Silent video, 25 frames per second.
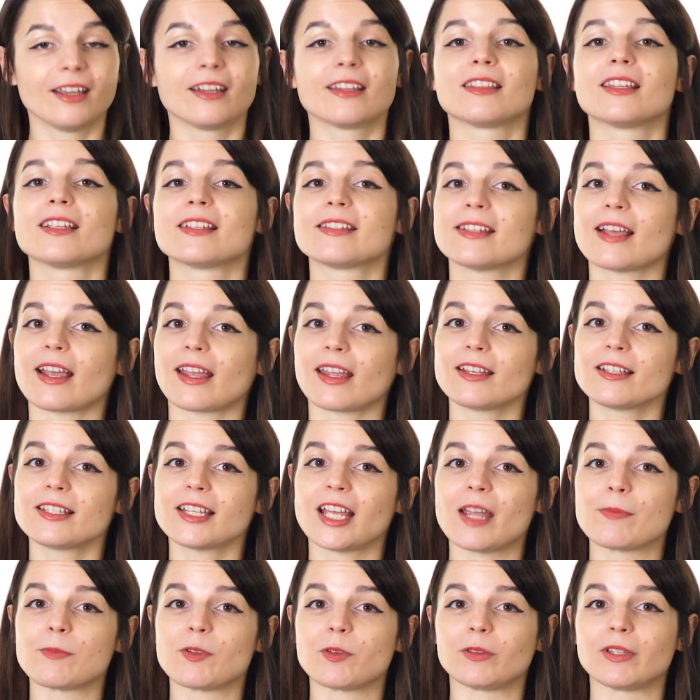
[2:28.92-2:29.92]
The second
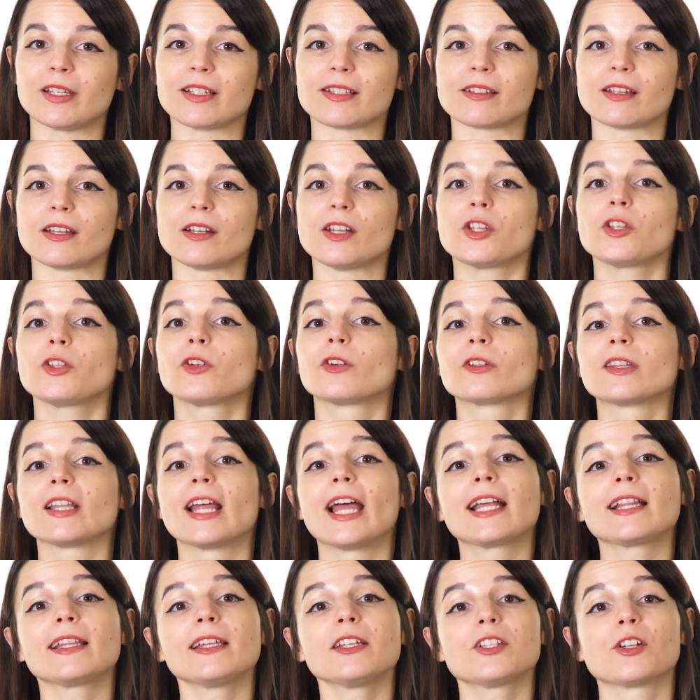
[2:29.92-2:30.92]
time you listen, you're
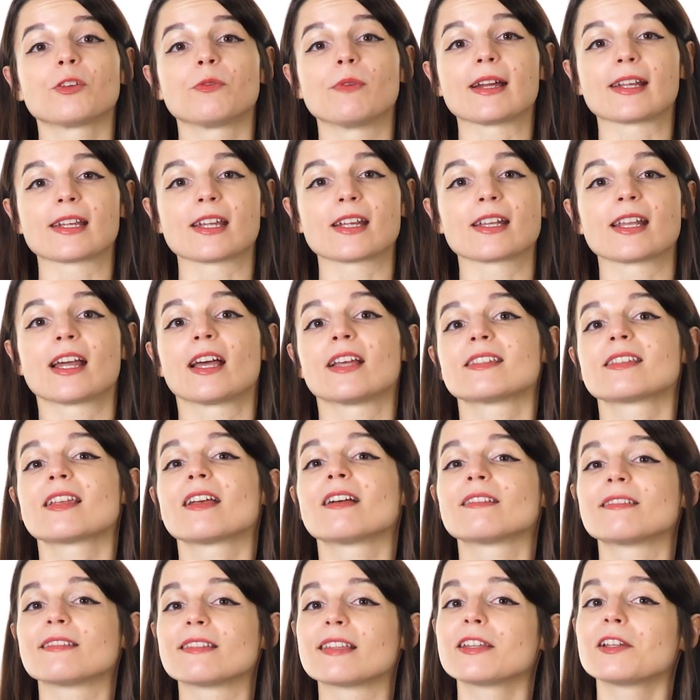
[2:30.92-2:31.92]
likely to recognize
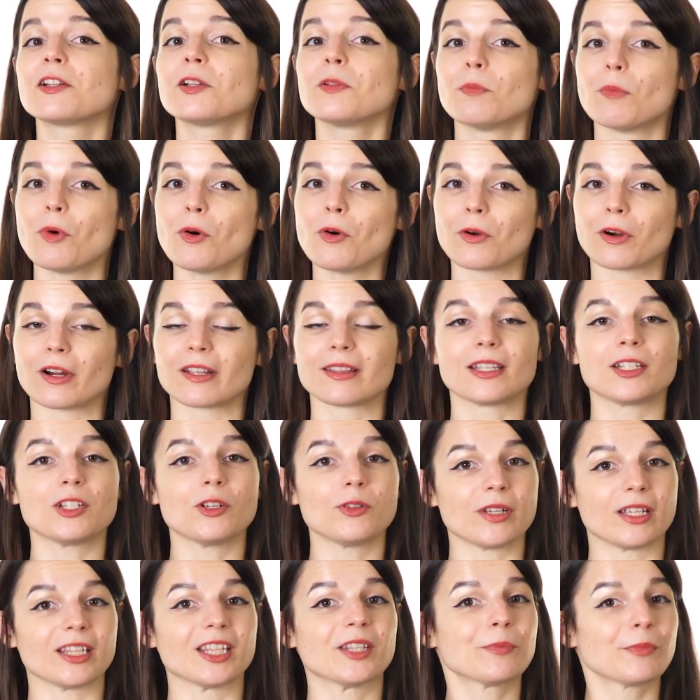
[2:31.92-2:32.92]
a little more than
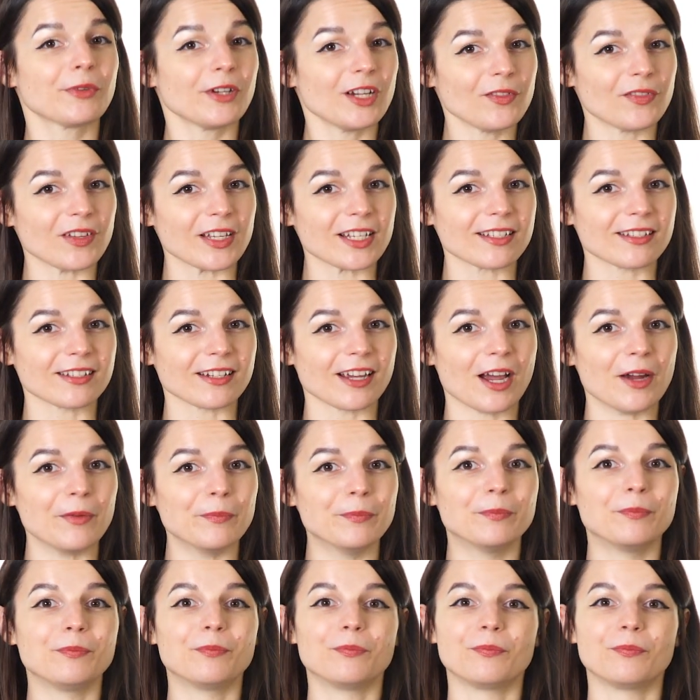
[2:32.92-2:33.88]
you did the previous time.